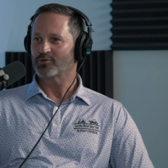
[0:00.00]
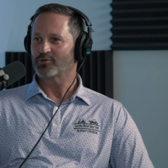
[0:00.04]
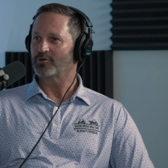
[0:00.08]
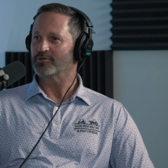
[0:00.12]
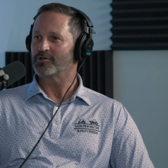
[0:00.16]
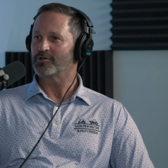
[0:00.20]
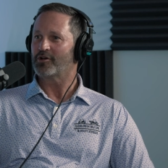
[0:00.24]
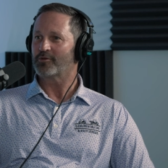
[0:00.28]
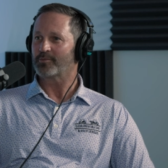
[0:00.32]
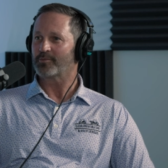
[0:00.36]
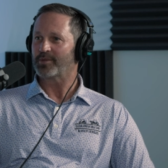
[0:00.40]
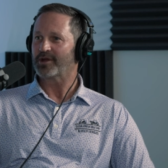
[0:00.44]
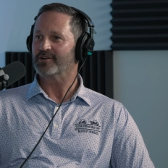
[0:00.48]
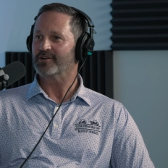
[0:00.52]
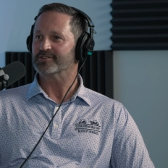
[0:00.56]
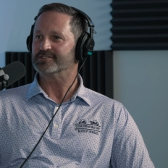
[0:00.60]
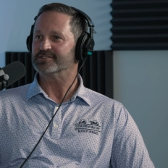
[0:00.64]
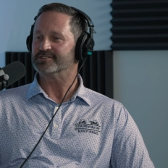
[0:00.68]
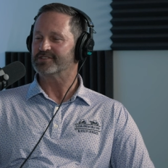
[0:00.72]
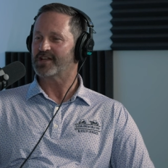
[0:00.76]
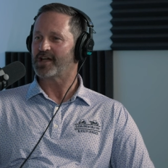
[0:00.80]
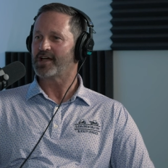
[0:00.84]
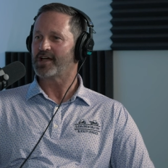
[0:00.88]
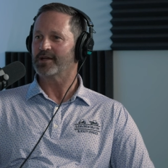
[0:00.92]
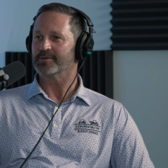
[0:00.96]
prolonged
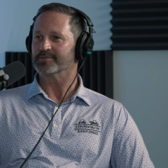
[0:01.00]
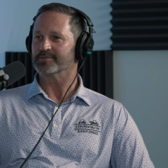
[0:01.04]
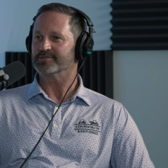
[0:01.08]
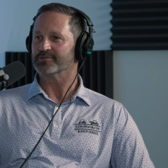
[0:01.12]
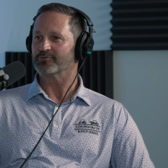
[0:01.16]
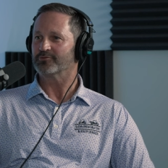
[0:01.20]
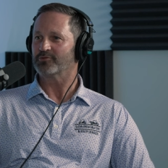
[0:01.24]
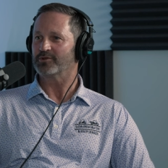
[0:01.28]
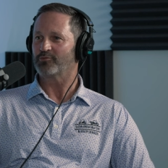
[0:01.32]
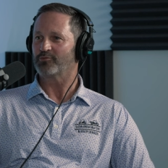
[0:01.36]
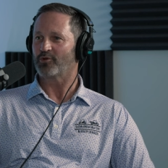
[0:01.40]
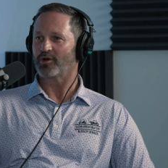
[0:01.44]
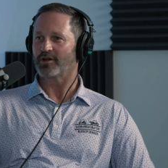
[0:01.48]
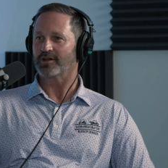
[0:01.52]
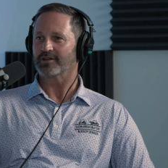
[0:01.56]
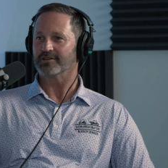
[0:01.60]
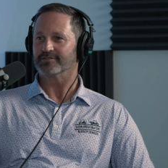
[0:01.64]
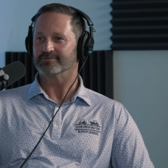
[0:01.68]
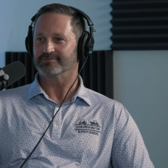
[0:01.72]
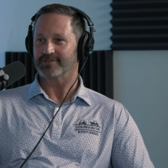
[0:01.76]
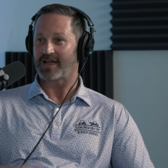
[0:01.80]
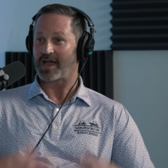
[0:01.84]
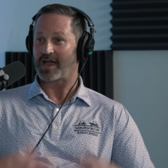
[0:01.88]
periods of time. So we pray.